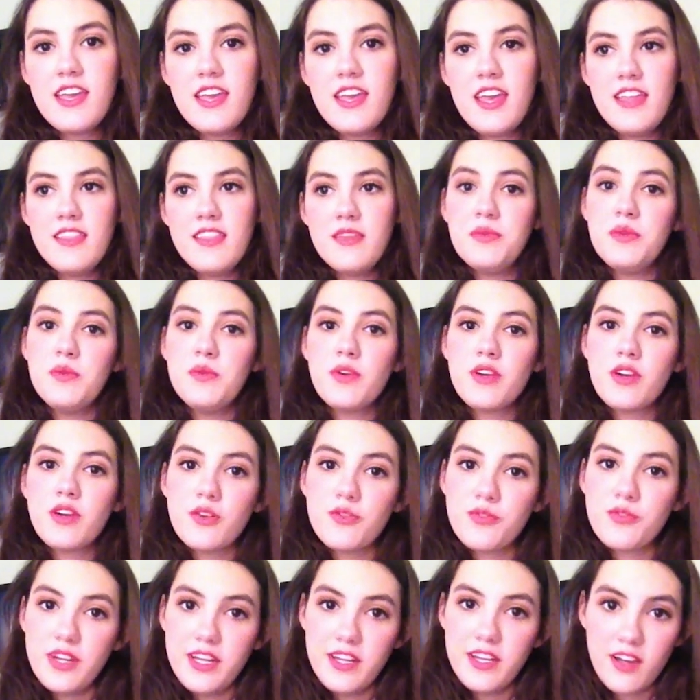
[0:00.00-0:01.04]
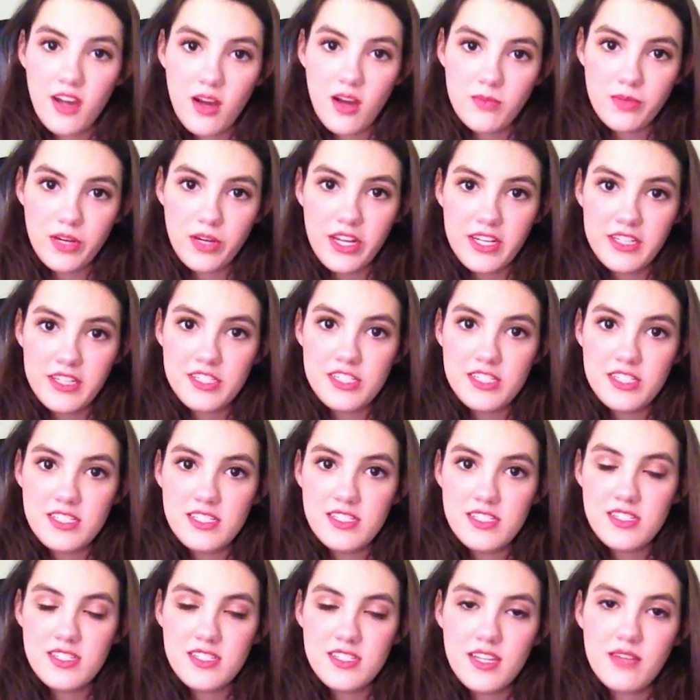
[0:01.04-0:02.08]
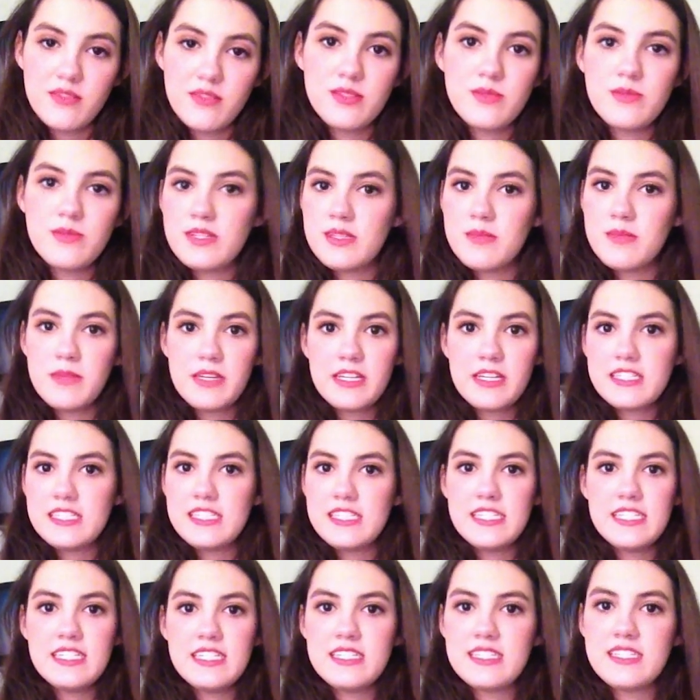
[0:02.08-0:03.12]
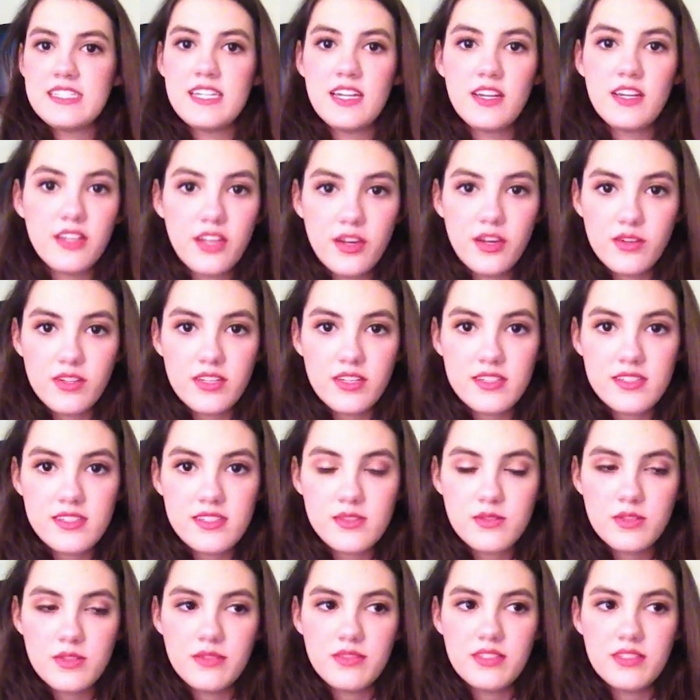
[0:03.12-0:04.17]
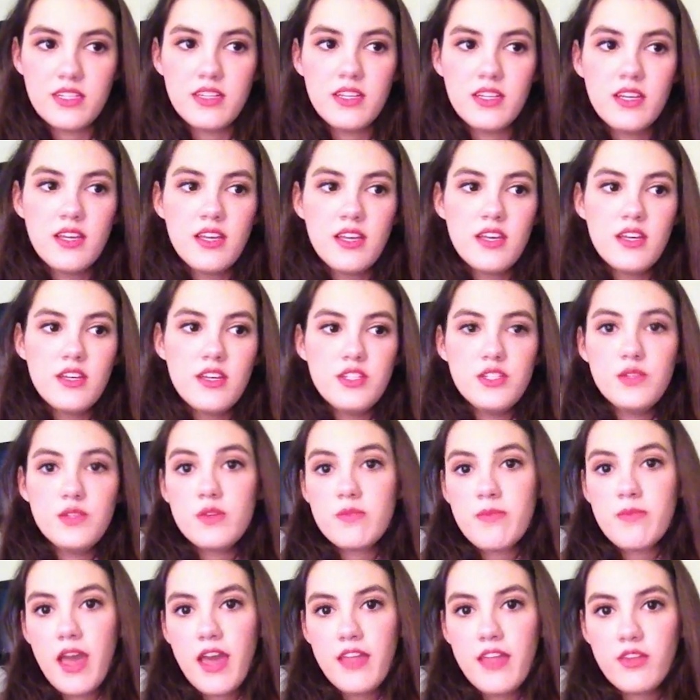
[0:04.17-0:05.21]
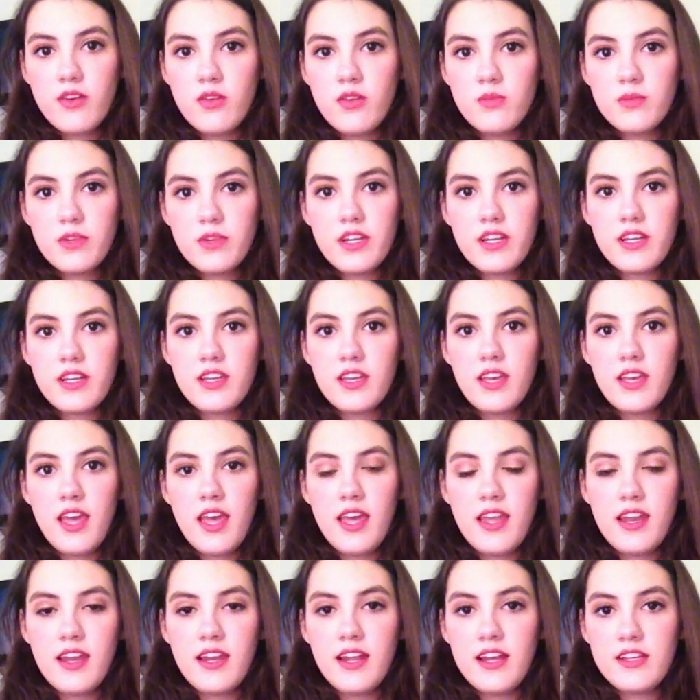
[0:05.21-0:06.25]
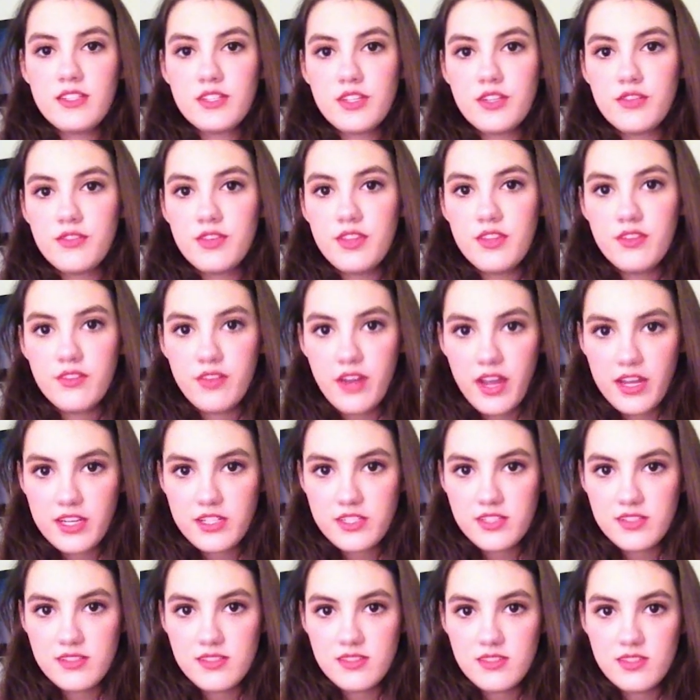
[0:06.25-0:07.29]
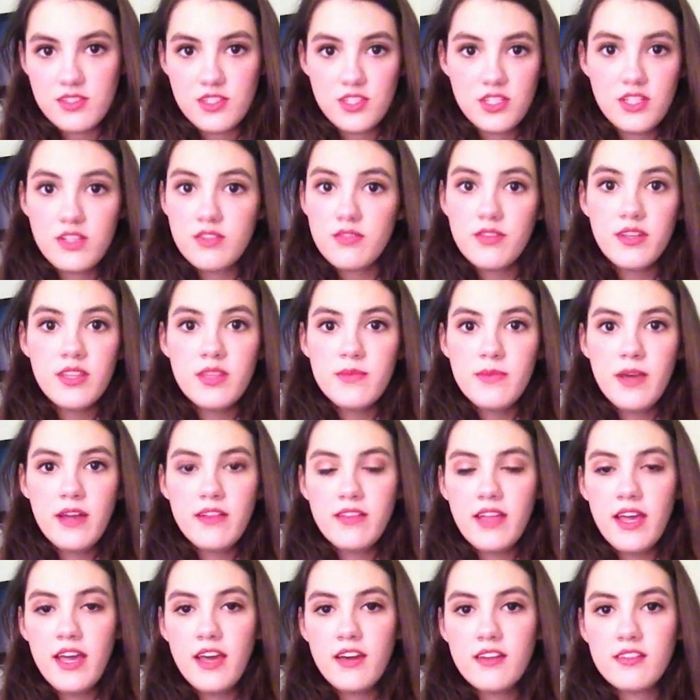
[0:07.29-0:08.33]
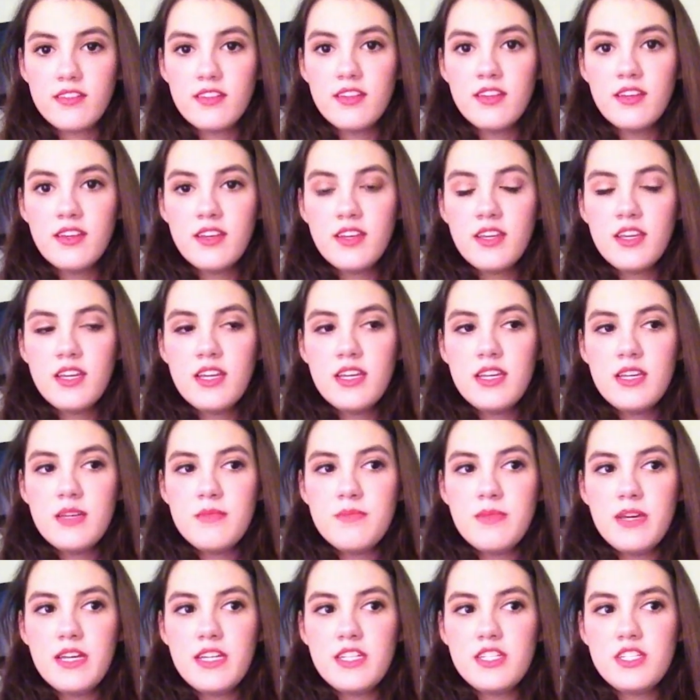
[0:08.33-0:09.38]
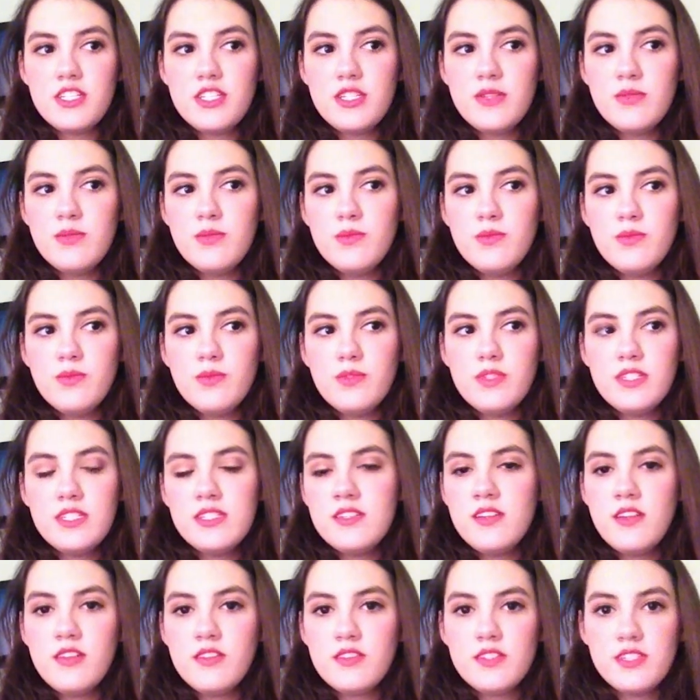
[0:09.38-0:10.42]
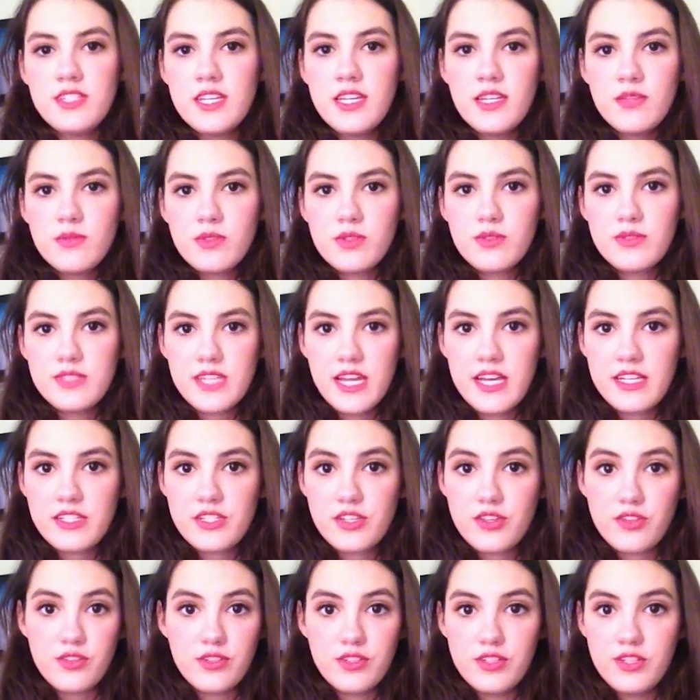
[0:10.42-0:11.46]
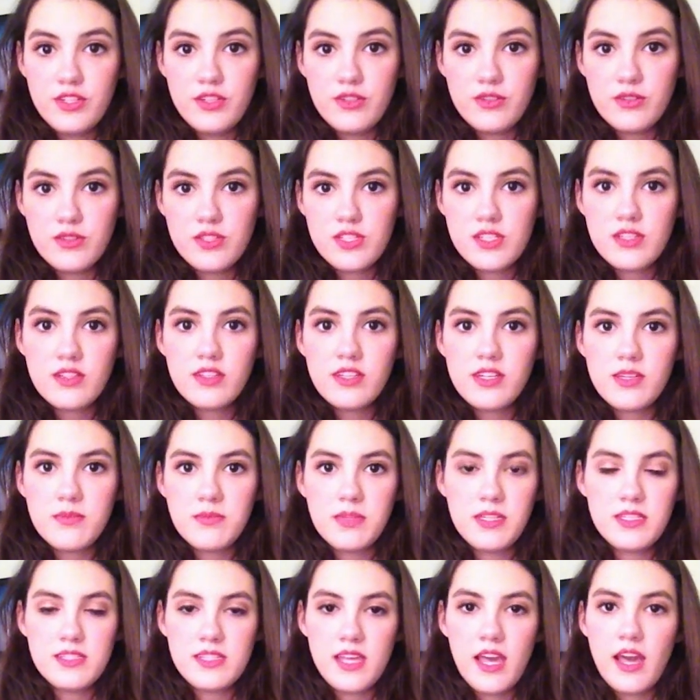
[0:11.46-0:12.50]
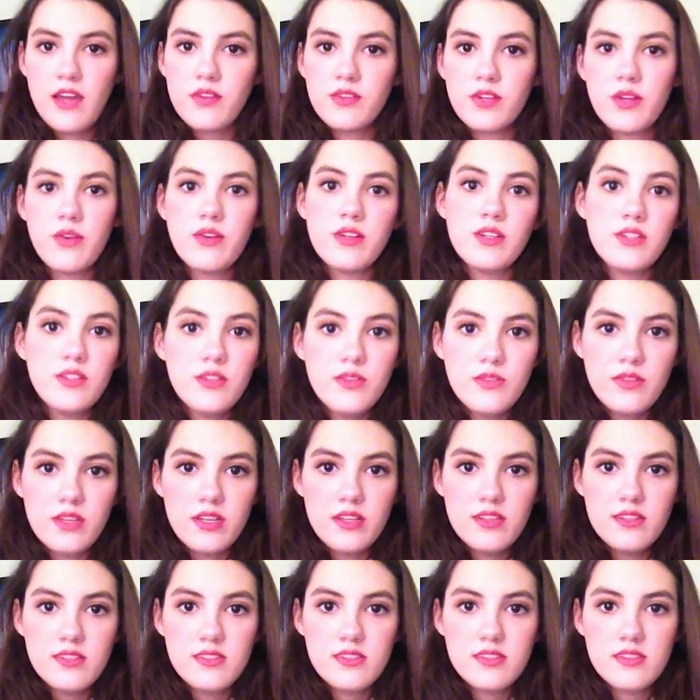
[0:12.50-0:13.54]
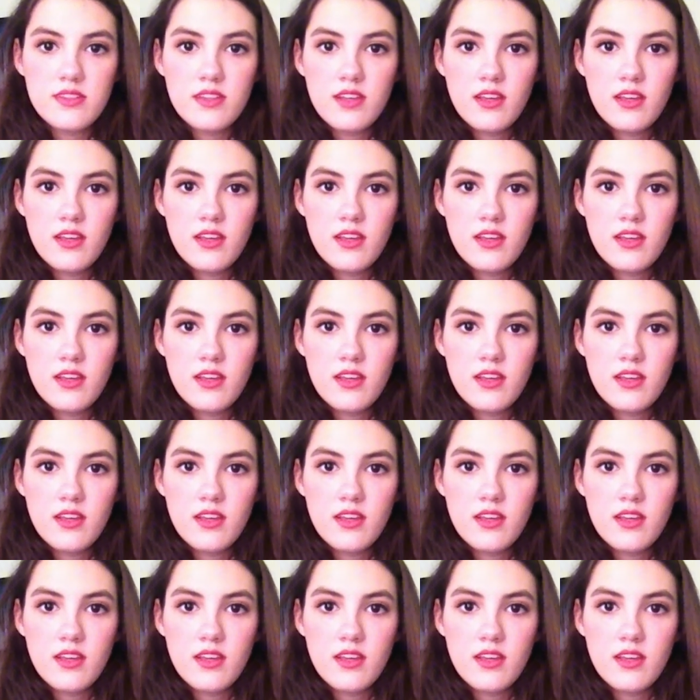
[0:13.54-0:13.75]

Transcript: and then we'd work on reading comprehension. That was one of the biggest things that I noticed. We would do her math homework, and I'd ask her to read the directions, and she could read them out loud, but she didn't understand what I was asking her to do. She'd look at me and say, I don't know how to do this.